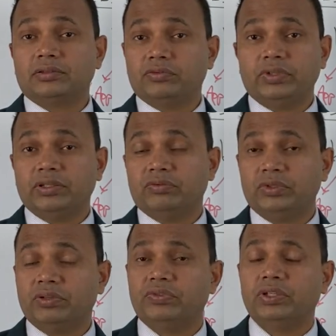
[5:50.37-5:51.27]

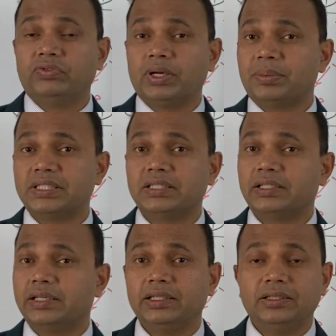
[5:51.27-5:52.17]
we've
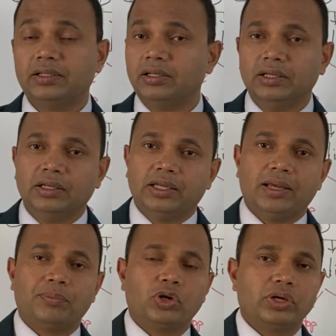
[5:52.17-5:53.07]
represented either
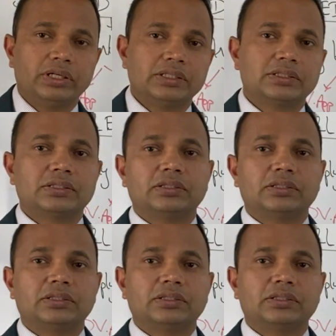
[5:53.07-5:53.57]
employers,